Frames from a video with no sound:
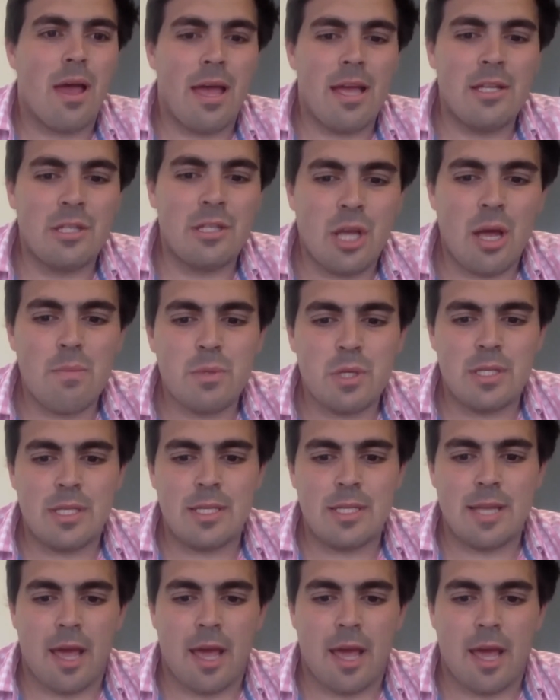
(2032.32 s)
in terms of
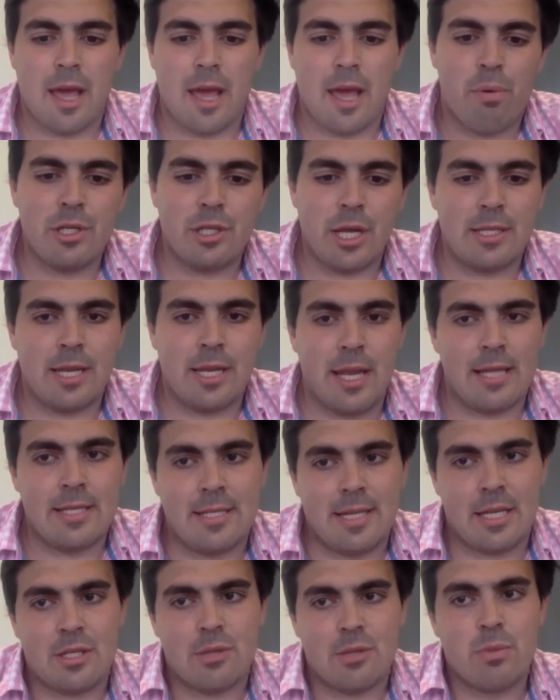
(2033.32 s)
today, I appreciate
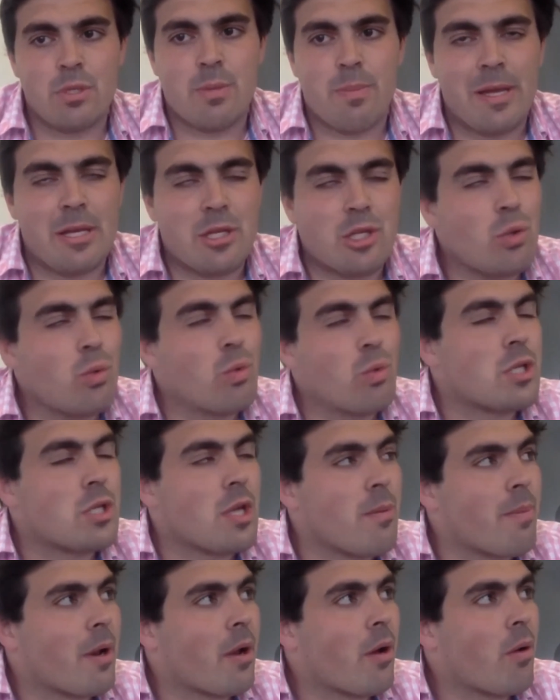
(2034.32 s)
today's session was a bit
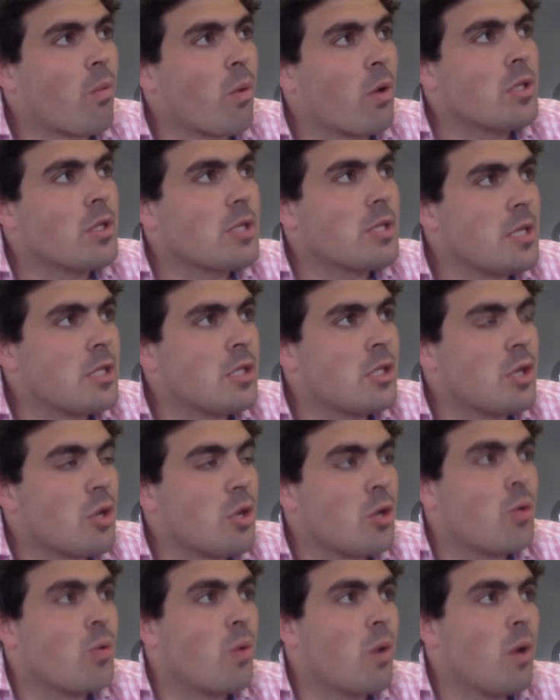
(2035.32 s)
shorter, but I wanted
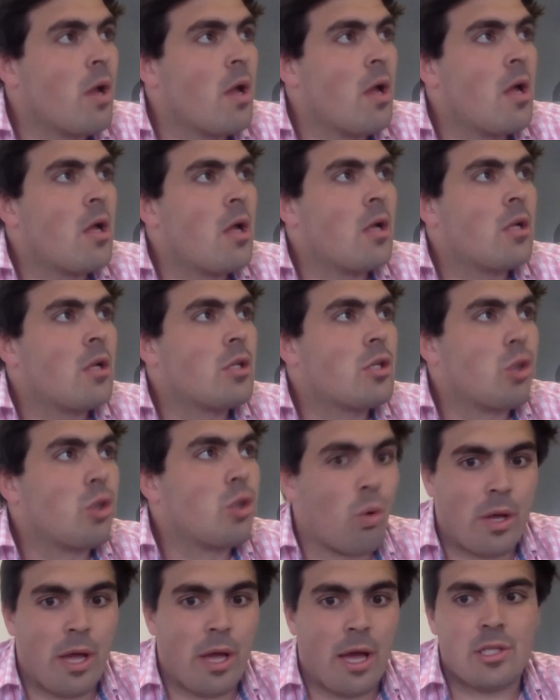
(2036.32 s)
to
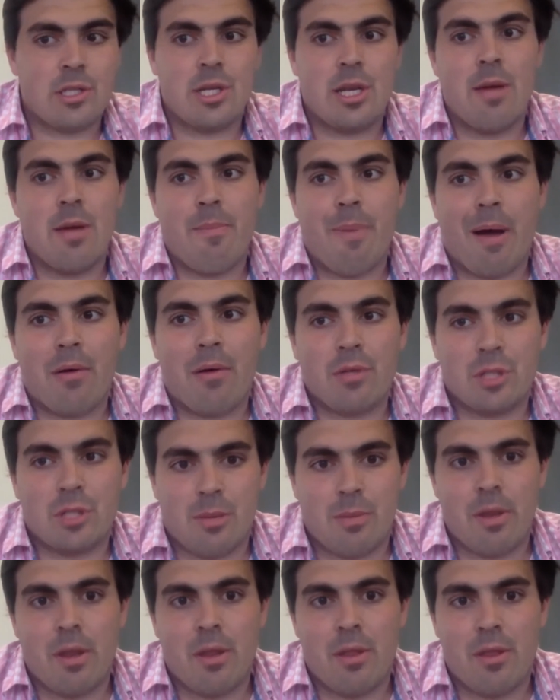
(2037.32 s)
talk actually about some
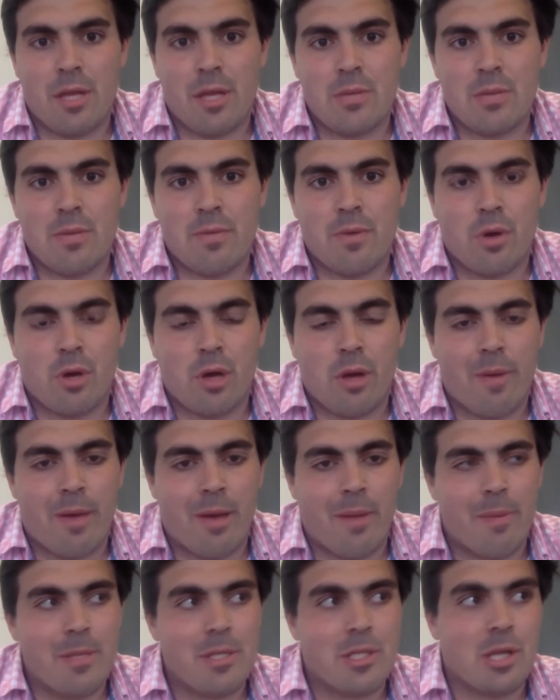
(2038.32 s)
of the things we've got coming
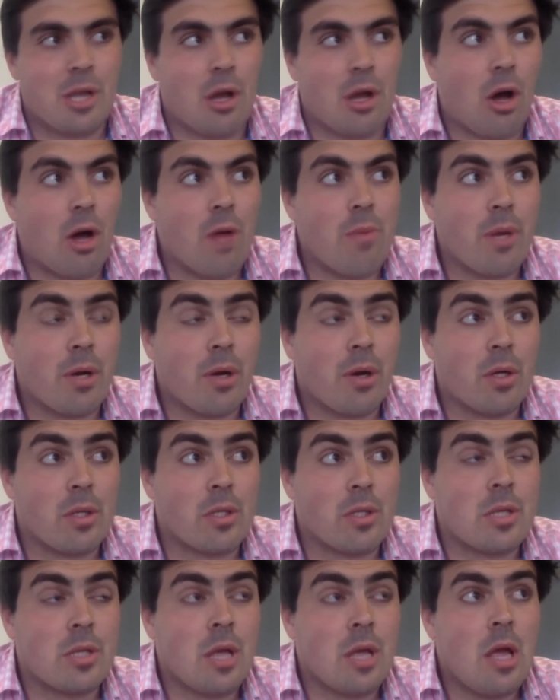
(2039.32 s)
up in July,
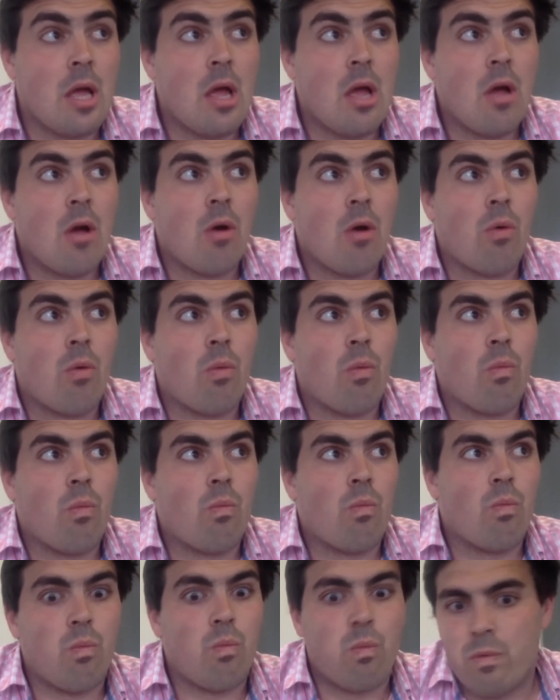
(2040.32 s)
because
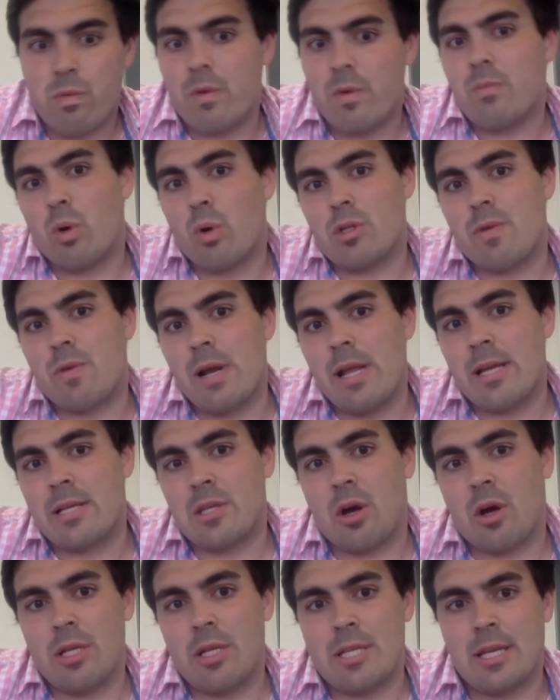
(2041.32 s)
what's really
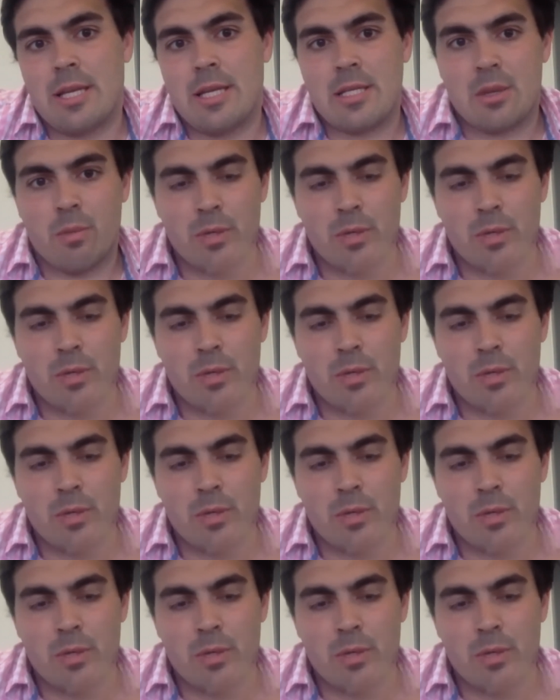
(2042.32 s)
exciting is that we